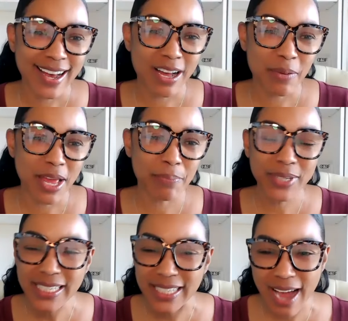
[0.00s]
Um, and
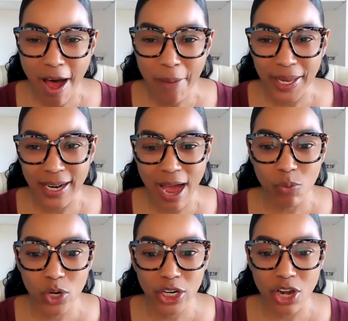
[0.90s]
please comment. I
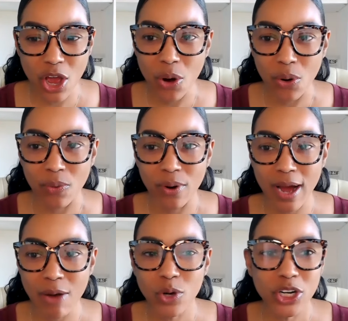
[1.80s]
want to know
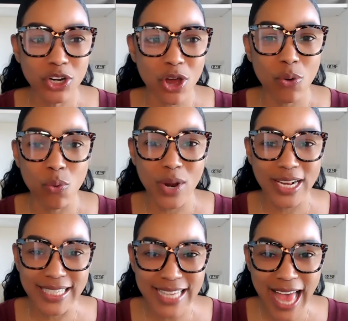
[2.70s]
I want to know
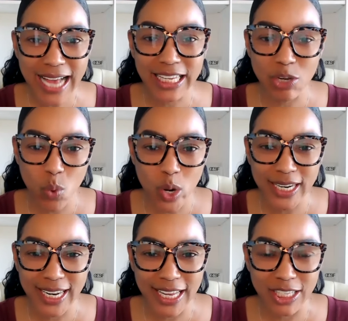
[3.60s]
exactly what
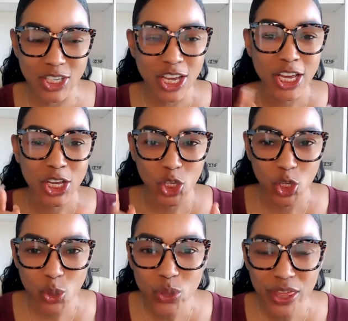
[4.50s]
it is
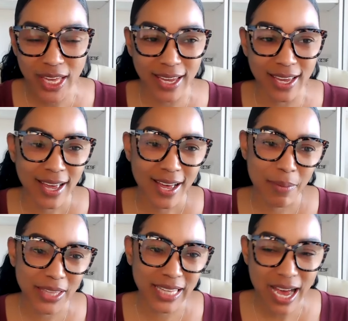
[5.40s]
you think
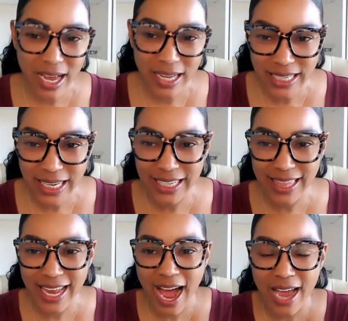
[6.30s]
about the content
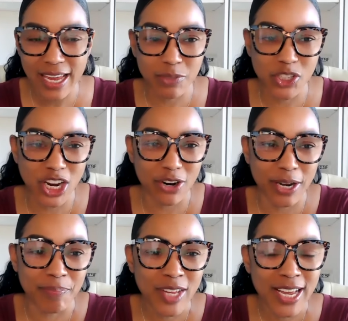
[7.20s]
that I am
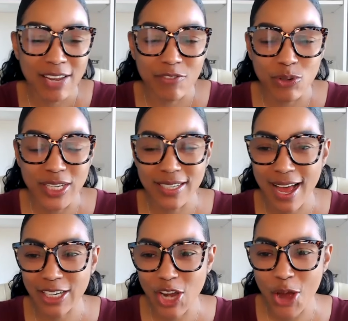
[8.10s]
sharing. If you did
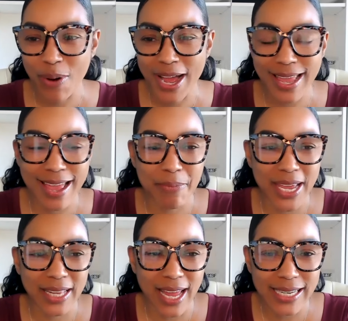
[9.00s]
not know, I am
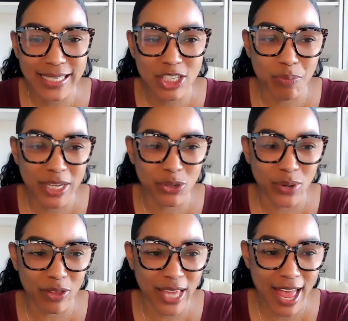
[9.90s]
a licensed mental
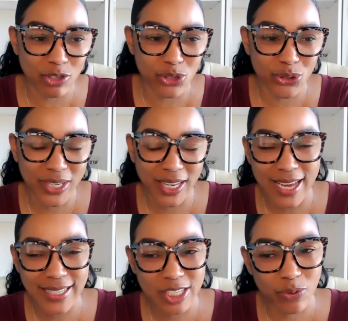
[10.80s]
health counselor and
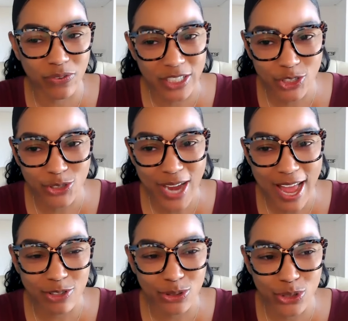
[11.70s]
licensed professional
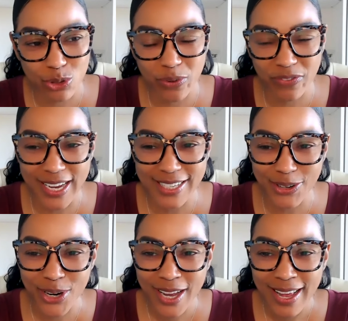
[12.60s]
counselor
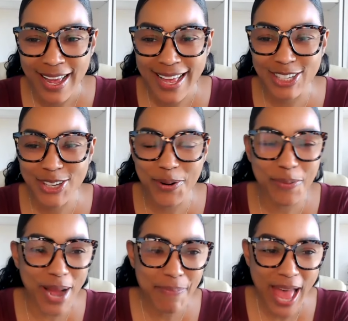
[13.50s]
supervisor. And so
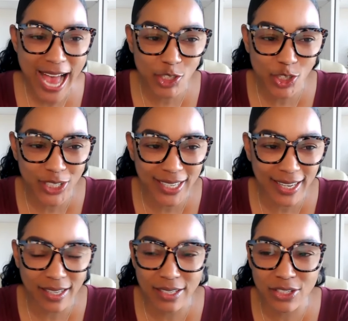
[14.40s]
my passion
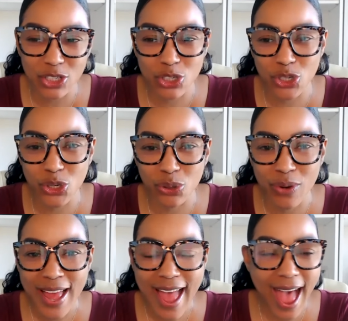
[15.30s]
is to
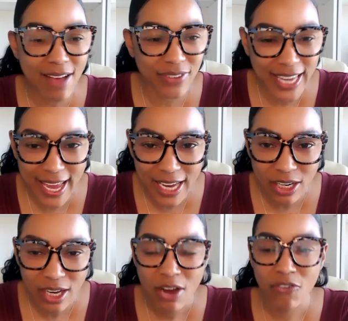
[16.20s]
advocate
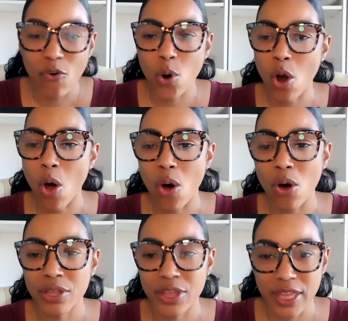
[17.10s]
for
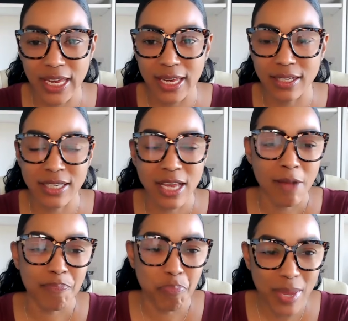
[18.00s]
all things
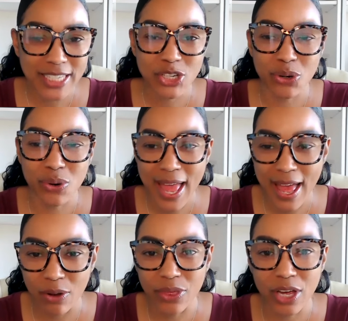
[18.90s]
mental
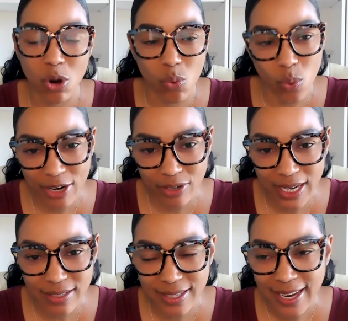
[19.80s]
health
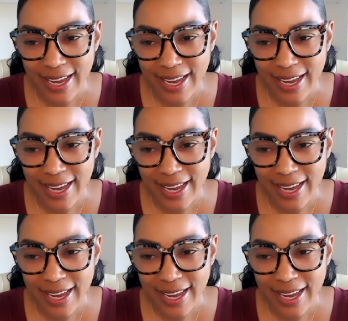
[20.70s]
awareness.